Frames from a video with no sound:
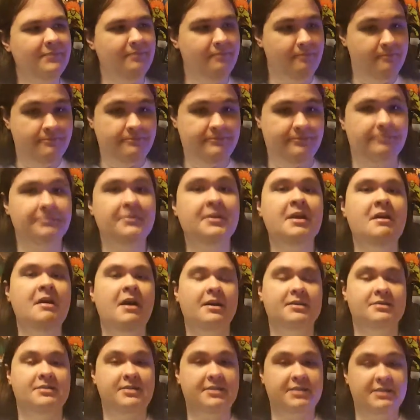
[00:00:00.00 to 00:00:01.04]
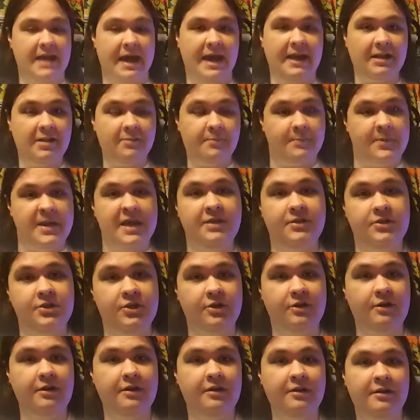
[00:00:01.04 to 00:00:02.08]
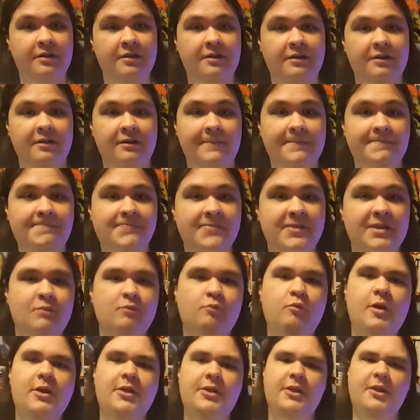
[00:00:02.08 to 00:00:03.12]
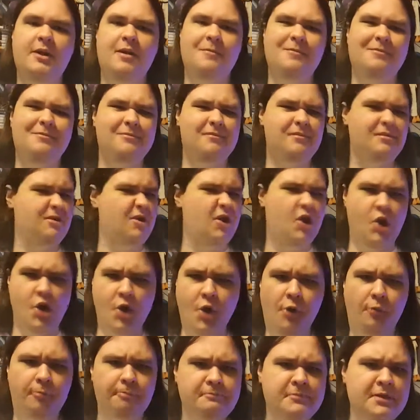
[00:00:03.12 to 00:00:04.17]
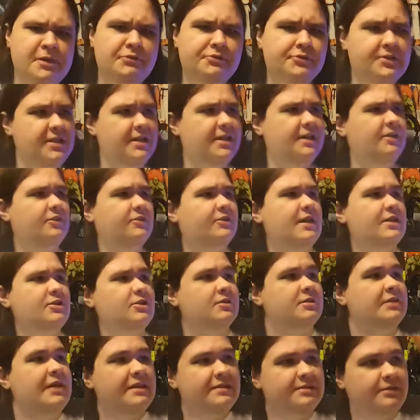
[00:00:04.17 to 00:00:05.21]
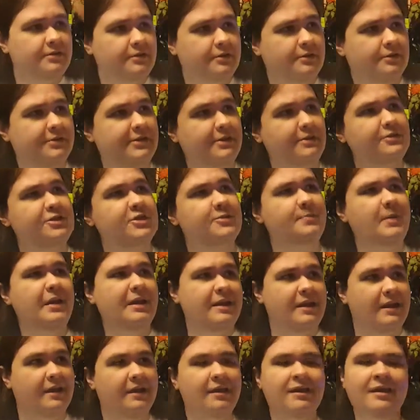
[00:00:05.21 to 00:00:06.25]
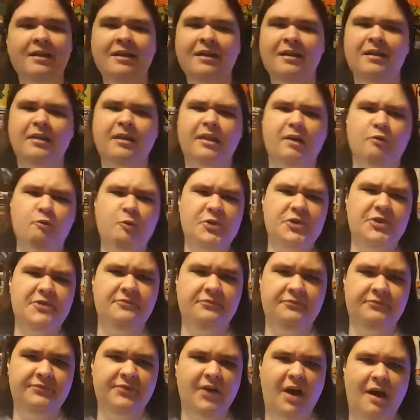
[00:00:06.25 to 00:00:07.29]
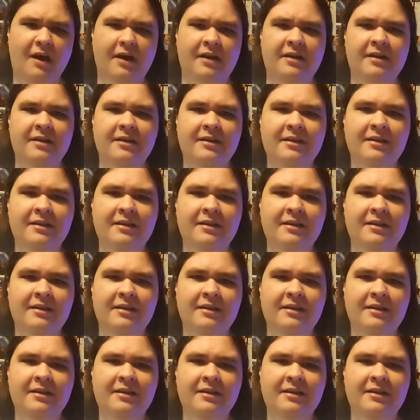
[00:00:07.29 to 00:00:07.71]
A static picture with no music that just has a little dude spinning. Like, what the fuck?